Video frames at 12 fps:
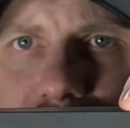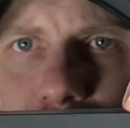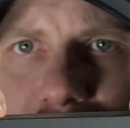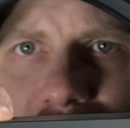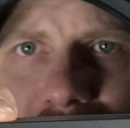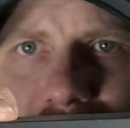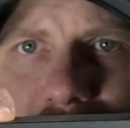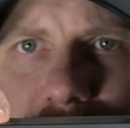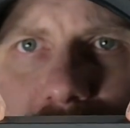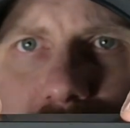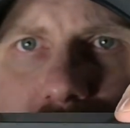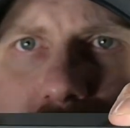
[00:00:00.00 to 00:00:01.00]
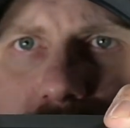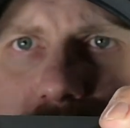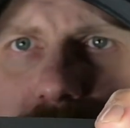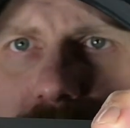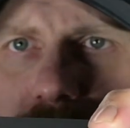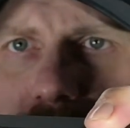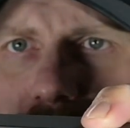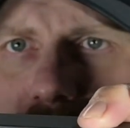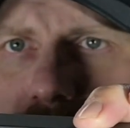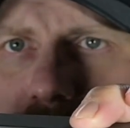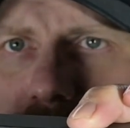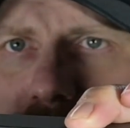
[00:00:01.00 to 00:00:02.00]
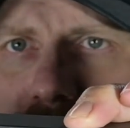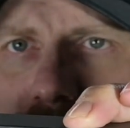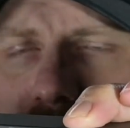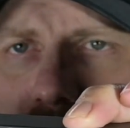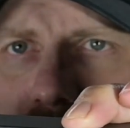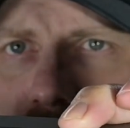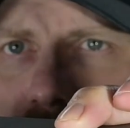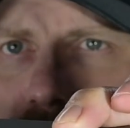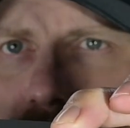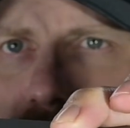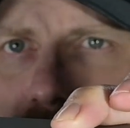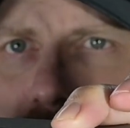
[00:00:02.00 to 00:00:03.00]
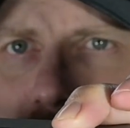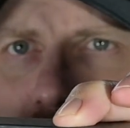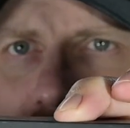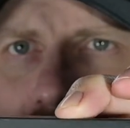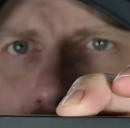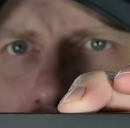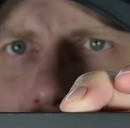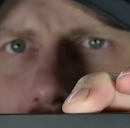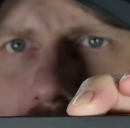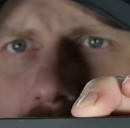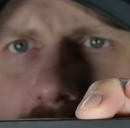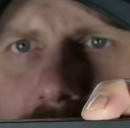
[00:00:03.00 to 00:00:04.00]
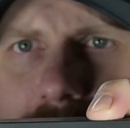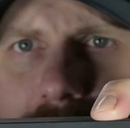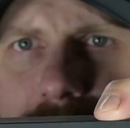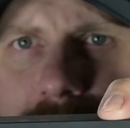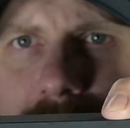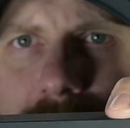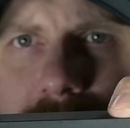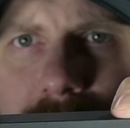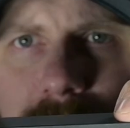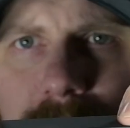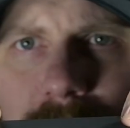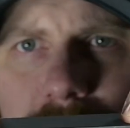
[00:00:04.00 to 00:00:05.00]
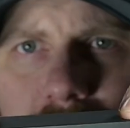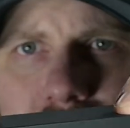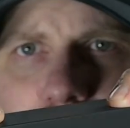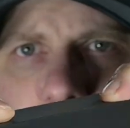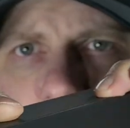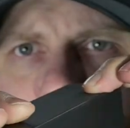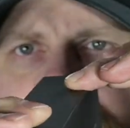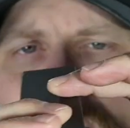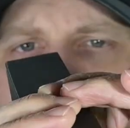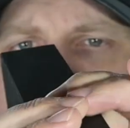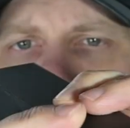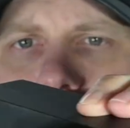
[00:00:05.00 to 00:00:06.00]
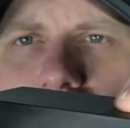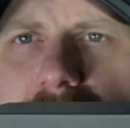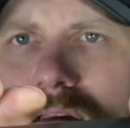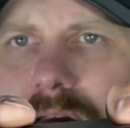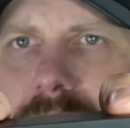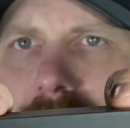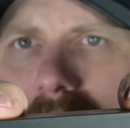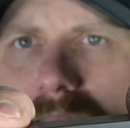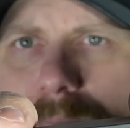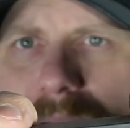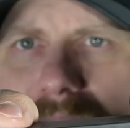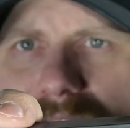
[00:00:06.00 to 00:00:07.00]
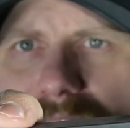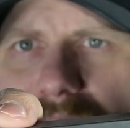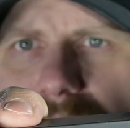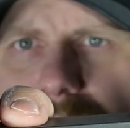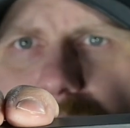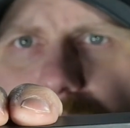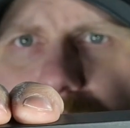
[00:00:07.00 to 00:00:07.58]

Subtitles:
the box here. That little glimmer go. There, a little shine. On the back side here,